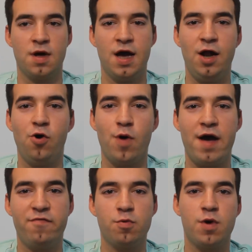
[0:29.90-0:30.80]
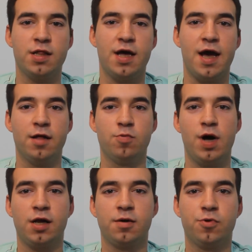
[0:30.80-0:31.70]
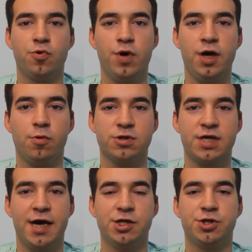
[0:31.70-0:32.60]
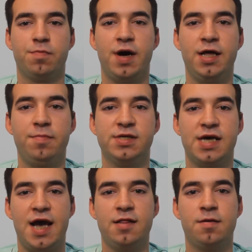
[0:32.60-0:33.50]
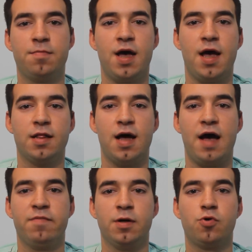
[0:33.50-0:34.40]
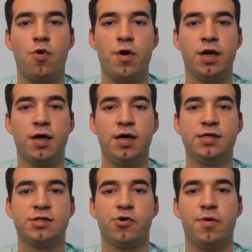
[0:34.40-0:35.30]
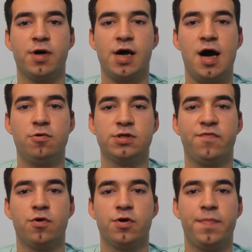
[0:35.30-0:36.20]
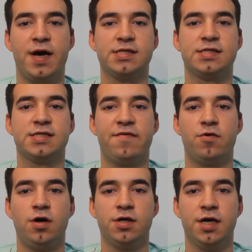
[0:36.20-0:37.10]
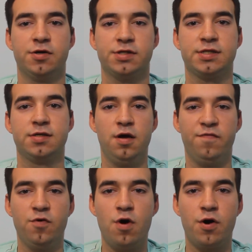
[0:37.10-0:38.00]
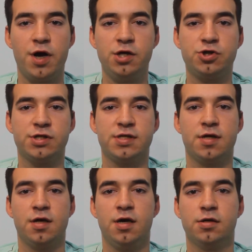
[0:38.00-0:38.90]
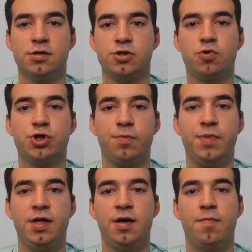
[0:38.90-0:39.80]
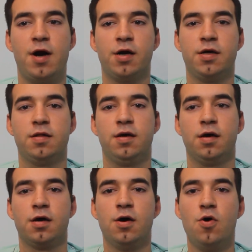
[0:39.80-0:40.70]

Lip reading: Hello everyone and welcome to Equals Cash. My name is Adam and I've been growing Instagram accounts for the past several years. If you are interested in social media marketing,